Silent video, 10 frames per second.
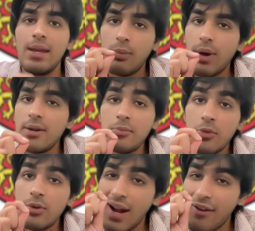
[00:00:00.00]
One
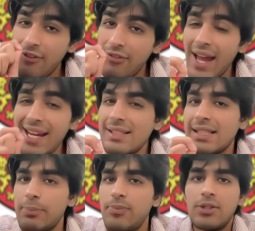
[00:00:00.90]
more final
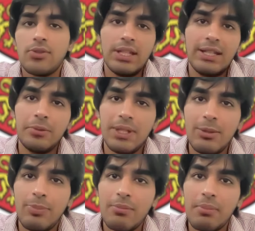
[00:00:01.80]
tip that you need to
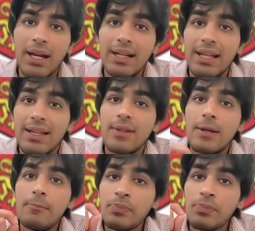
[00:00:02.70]
keep in mind is,